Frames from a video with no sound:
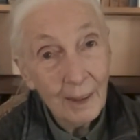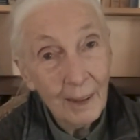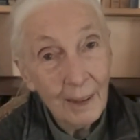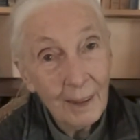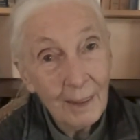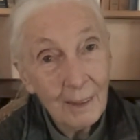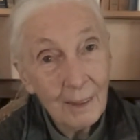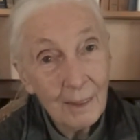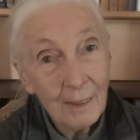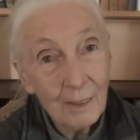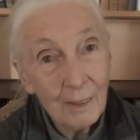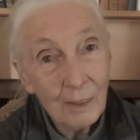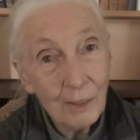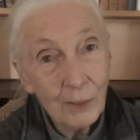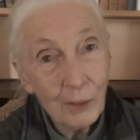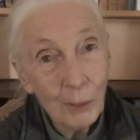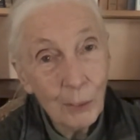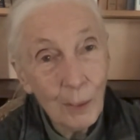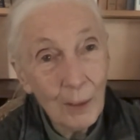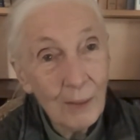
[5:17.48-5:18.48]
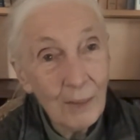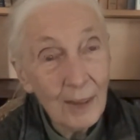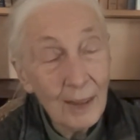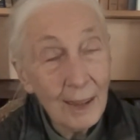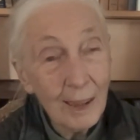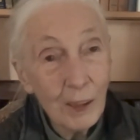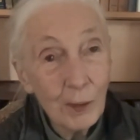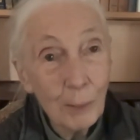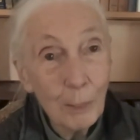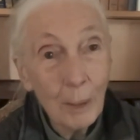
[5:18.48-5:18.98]
And so I
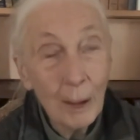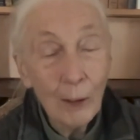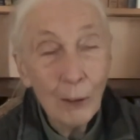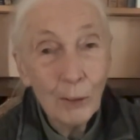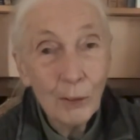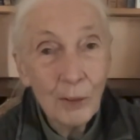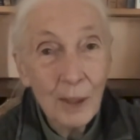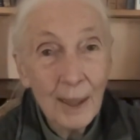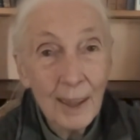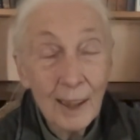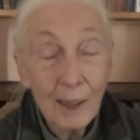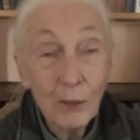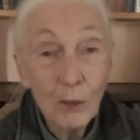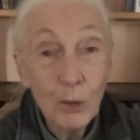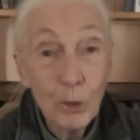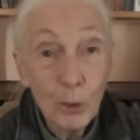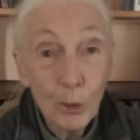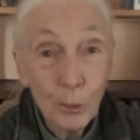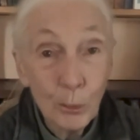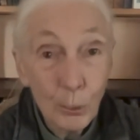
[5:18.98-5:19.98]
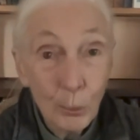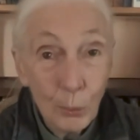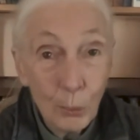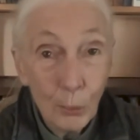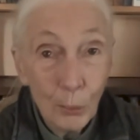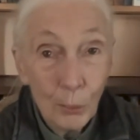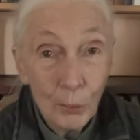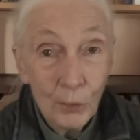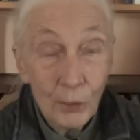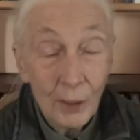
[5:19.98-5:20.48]
think it's because they can
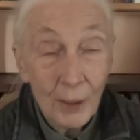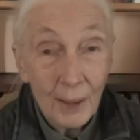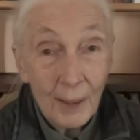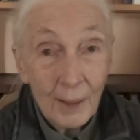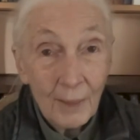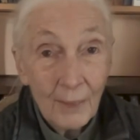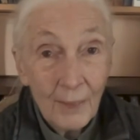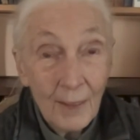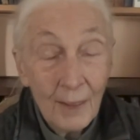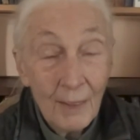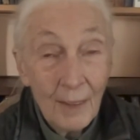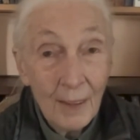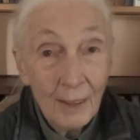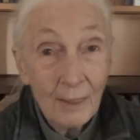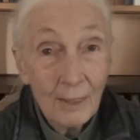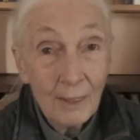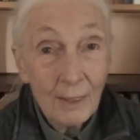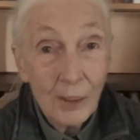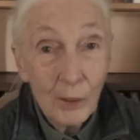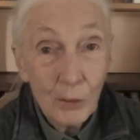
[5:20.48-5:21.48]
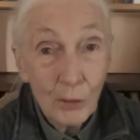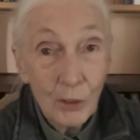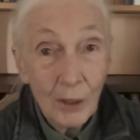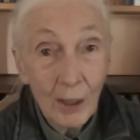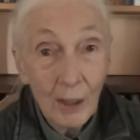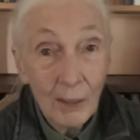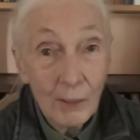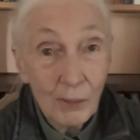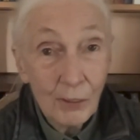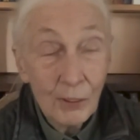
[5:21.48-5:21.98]
choose. They then
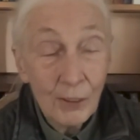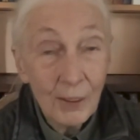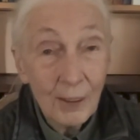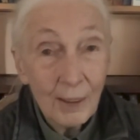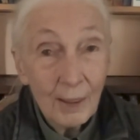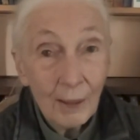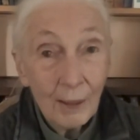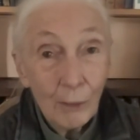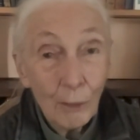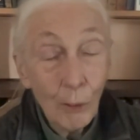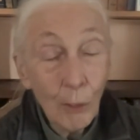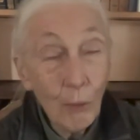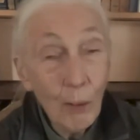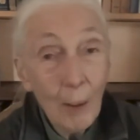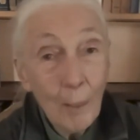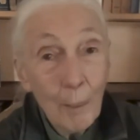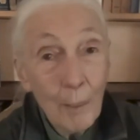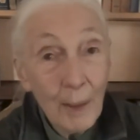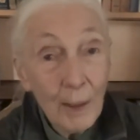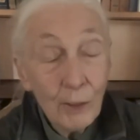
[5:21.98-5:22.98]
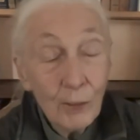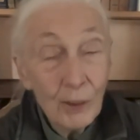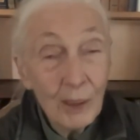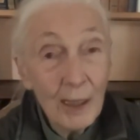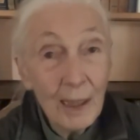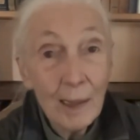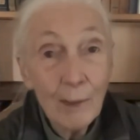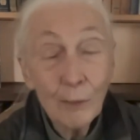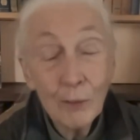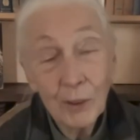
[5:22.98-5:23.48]
discuss, roll up their
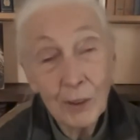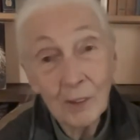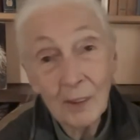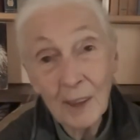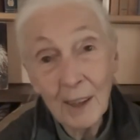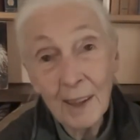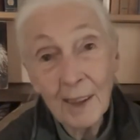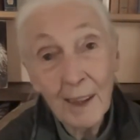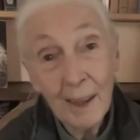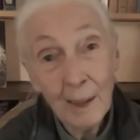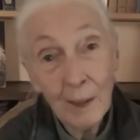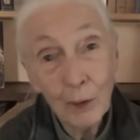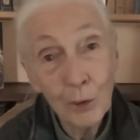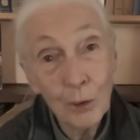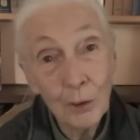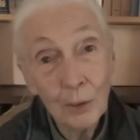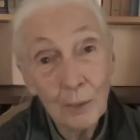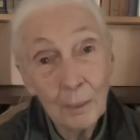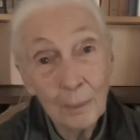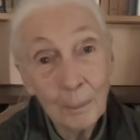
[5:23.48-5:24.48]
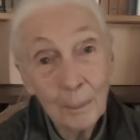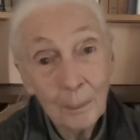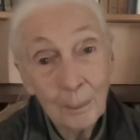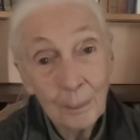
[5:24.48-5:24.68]
sleeves and take action.